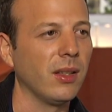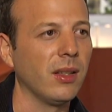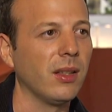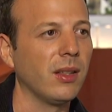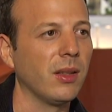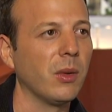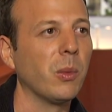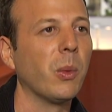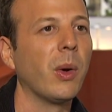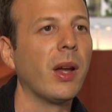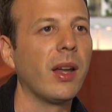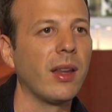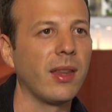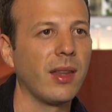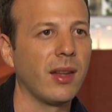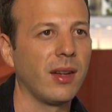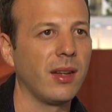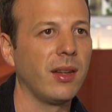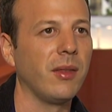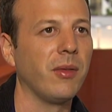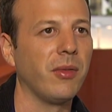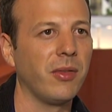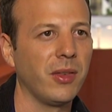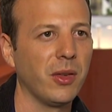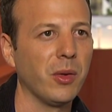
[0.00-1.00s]
in the way that
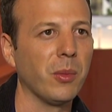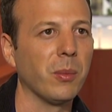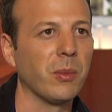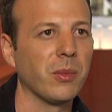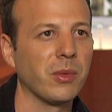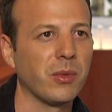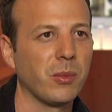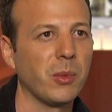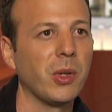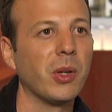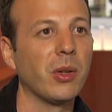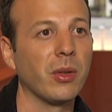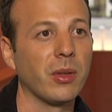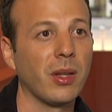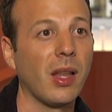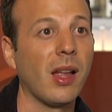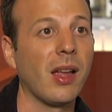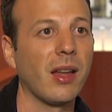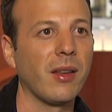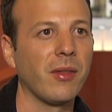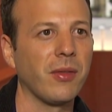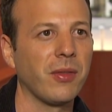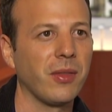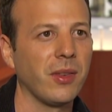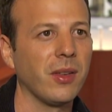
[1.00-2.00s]
he films real
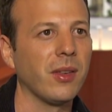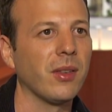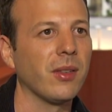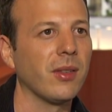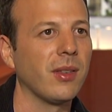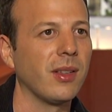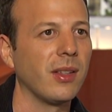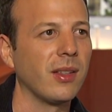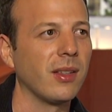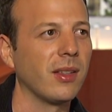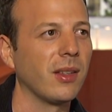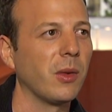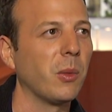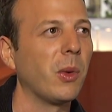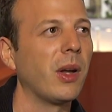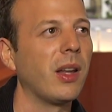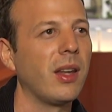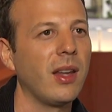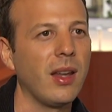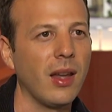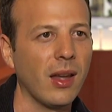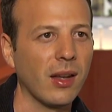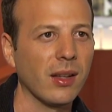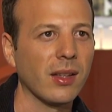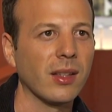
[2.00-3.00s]
life, you know, and the way
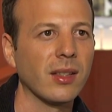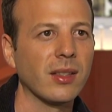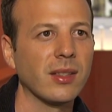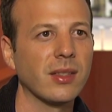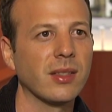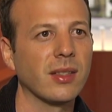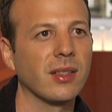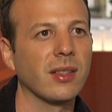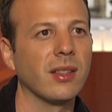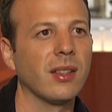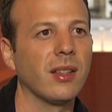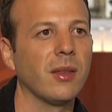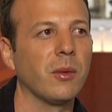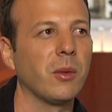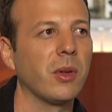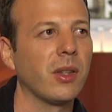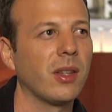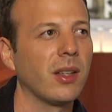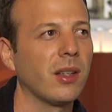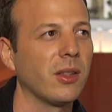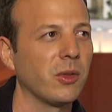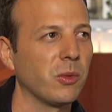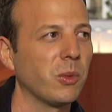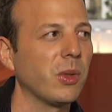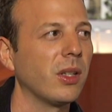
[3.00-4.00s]
he edits, and
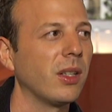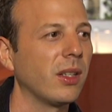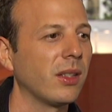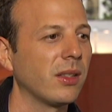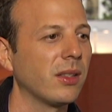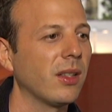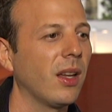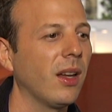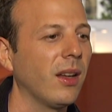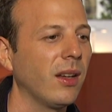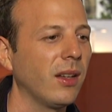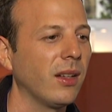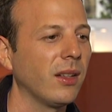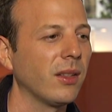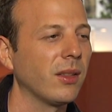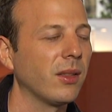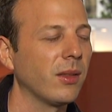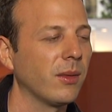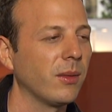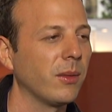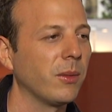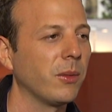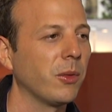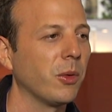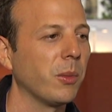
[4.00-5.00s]
everything is really exciting
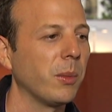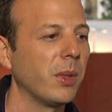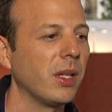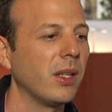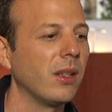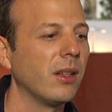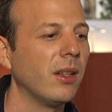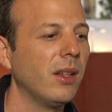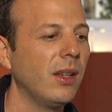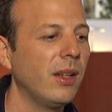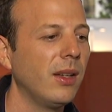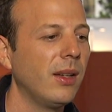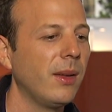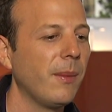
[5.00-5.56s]
for me.